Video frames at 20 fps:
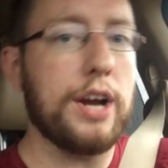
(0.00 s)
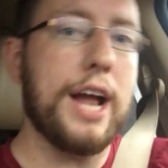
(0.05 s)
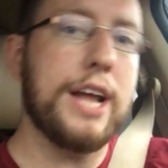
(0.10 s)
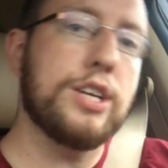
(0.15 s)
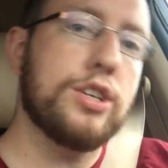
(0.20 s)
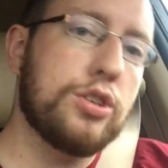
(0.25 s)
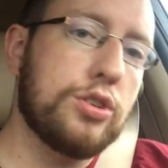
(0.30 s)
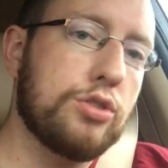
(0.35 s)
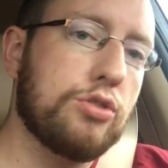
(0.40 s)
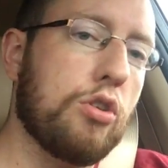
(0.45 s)

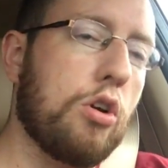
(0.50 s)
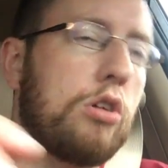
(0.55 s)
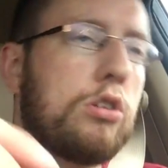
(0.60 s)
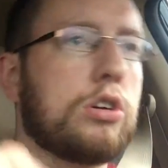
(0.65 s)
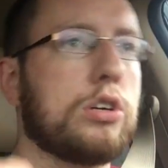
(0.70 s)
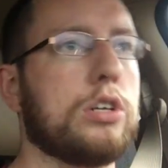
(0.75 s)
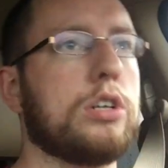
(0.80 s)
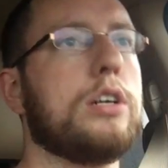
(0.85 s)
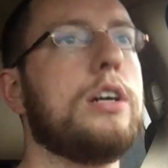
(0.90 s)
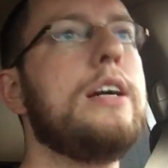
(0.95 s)
and
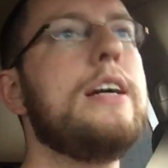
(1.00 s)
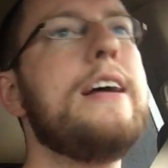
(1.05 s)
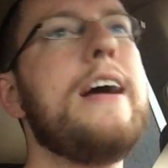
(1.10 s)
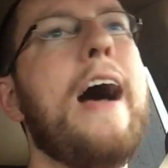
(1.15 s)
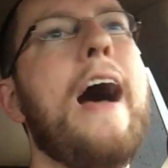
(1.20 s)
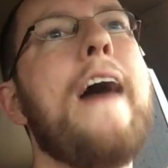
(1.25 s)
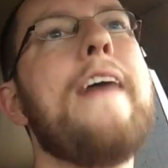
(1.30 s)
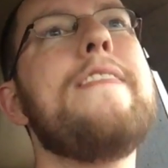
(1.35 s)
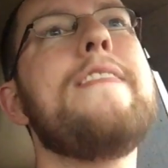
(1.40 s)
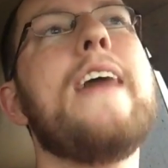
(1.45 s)
stronger,
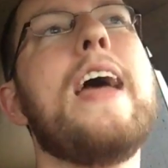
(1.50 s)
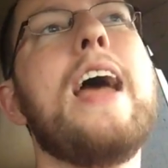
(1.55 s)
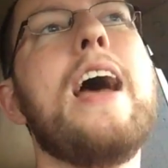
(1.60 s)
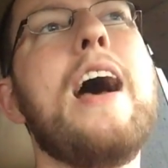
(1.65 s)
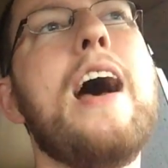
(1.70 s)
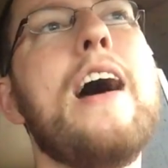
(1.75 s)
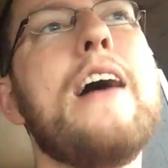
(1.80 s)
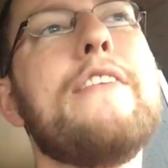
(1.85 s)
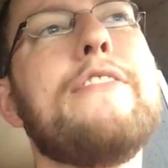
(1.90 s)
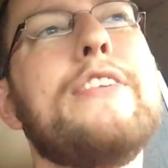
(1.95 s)
and they
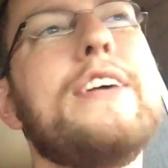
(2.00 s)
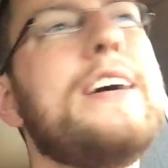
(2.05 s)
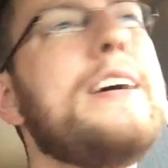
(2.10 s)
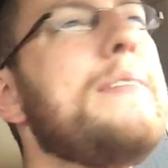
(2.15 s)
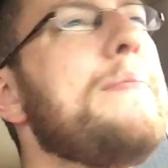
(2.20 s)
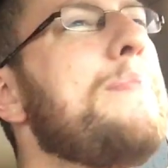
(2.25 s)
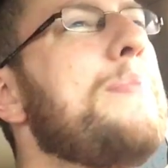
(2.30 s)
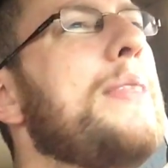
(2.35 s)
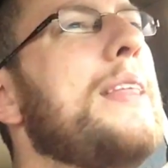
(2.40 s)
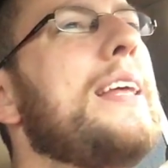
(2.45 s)
have
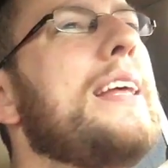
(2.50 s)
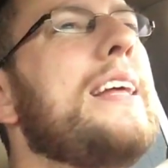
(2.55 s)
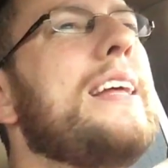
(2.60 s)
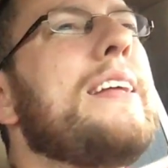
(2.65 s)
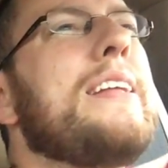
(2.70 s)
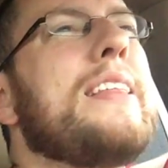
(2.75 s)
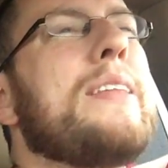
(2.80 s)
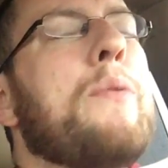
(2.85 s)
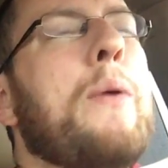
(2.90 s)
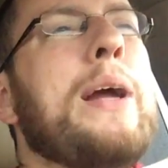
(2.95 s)

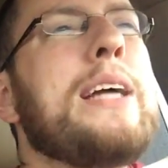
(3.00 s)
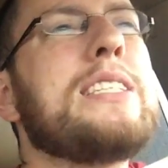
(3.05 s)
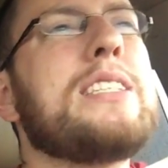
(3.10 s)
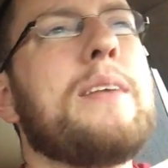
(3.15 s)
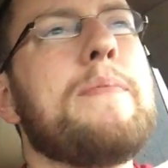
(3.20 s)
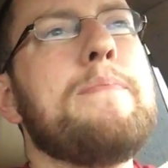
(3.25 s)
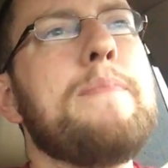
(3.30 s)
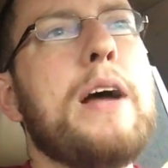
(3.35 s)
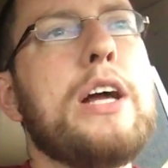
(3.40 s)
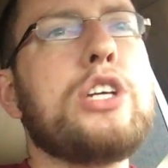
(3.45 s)
ways
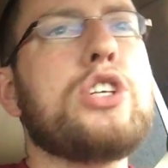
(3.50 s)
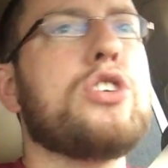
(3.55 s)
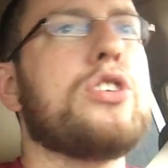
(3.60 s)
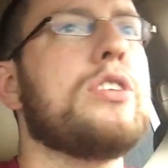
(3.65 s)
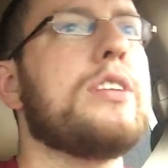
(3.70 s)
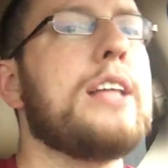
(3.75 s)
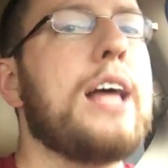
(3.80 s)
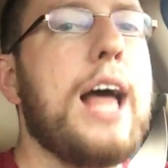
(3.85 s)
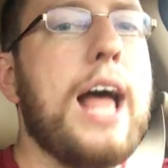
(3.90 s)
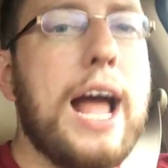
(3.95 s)
to
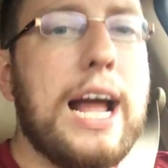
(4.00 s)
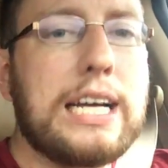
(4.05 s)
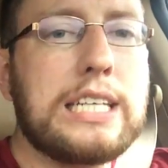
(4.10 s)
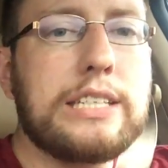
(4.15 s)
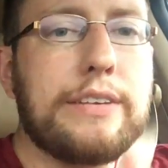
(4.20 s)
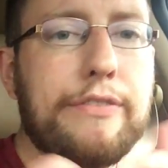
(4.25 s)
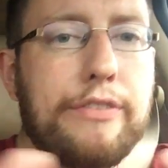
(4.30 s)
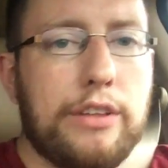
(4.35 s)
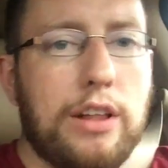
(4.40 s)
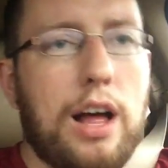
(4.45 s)
measure the
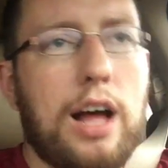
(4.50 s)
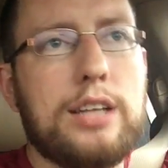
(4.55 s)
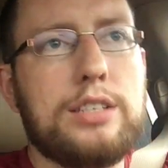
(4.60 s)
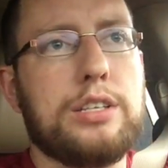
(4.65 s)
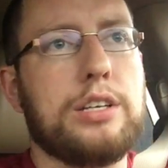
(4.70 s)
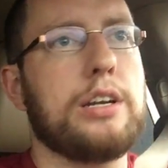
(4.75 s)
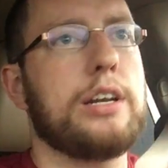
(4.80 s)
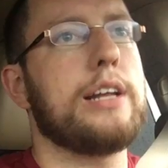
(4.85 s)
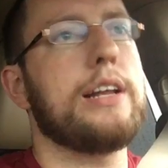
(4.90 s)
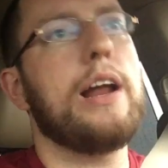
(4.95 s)
exit
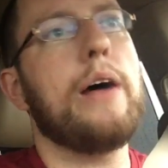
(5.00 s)
velocity.